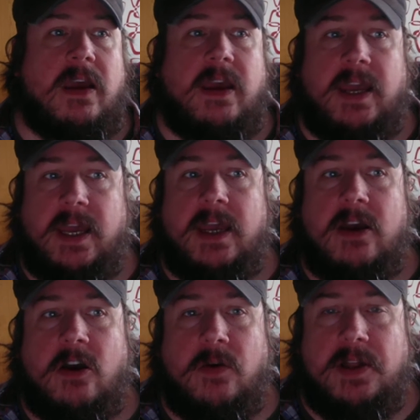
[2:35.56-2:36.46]
Hear,
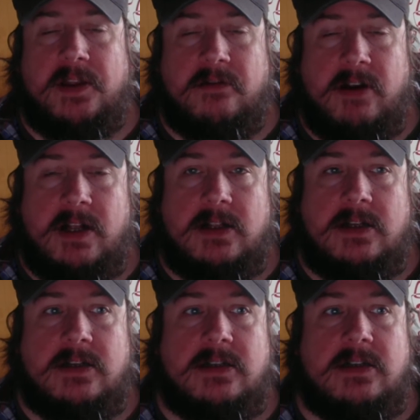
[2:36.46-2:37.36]
O
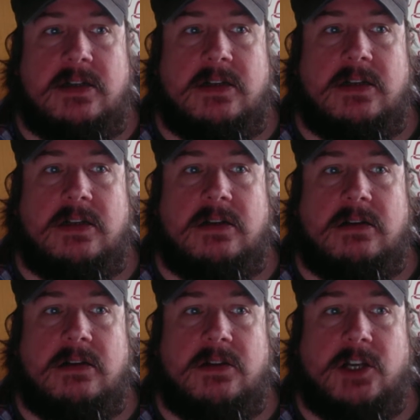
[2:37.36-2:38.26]
Israel,
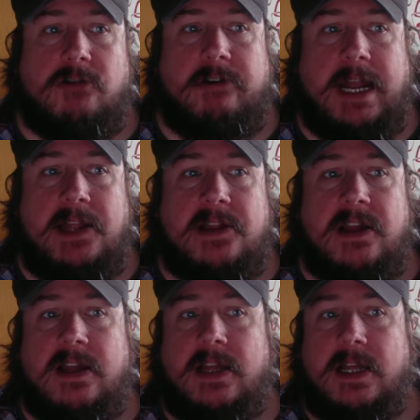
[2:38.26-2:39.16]
the
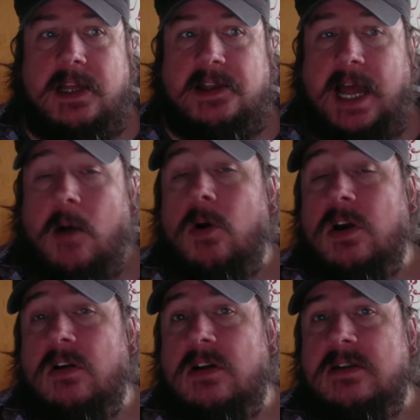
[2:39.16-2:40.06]
Creator is our
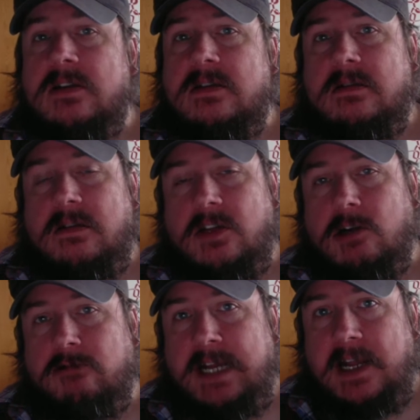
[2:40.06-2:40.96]
God. The
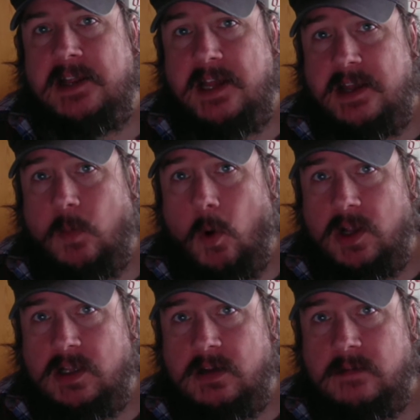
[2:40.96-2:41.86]
Creator is one.